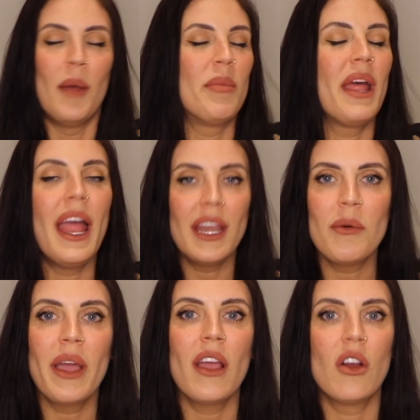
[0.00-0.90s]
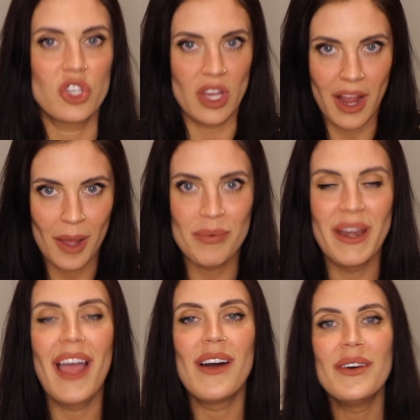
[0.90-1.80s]
But anyway, I'll shut up
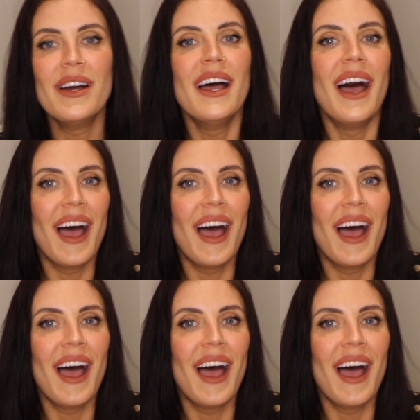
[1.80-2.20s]
now.